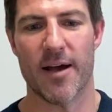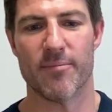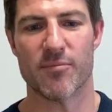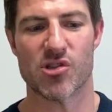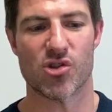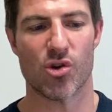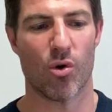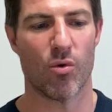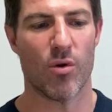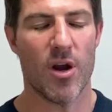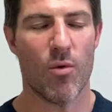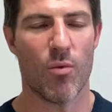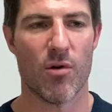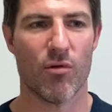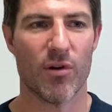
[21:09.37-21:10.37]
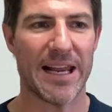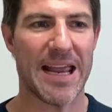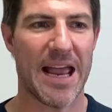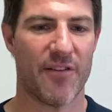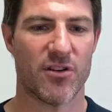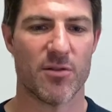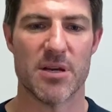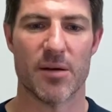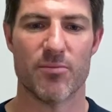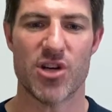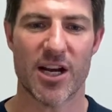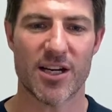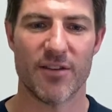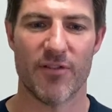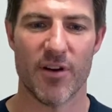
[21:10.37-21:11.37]
So we really have to be
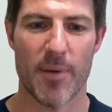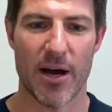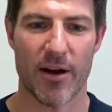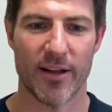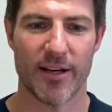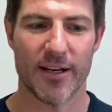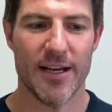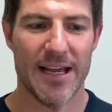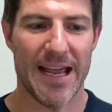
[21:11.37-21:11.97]
objective about it